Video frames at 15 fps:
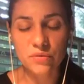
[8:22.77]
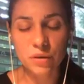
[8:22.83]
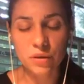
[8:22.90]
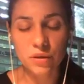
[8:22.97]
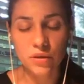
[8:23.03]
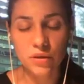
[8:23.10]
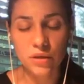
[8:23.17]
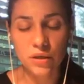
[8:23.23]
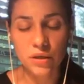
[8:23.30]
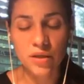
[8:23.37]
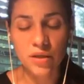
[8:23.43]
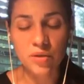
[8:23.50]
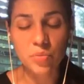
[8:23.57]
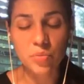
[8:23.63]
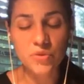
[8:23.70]
in
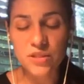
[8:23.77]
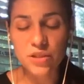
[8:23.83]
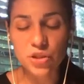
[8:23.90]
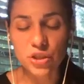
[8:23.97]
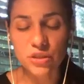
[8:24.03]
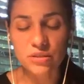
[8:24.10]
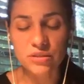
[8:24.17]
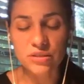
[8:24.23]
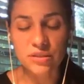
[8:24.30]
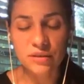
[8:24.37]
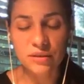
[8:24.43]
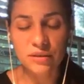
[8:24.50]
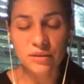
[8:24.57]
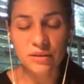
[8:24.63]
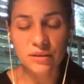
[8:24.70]
positions
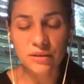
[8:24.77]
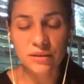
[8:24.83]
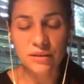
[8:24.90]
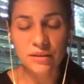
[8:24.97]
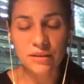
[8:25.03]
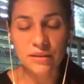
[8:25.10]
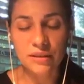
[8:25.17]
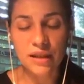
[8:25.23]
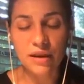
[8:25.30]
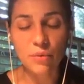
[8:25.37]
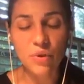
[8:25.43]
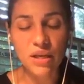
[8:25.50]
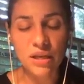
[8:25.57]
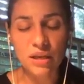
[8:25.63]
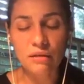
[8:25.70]
that
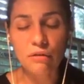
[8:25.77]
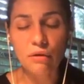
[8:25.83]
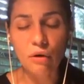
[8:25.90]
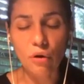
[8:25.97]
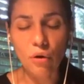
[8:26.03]
we can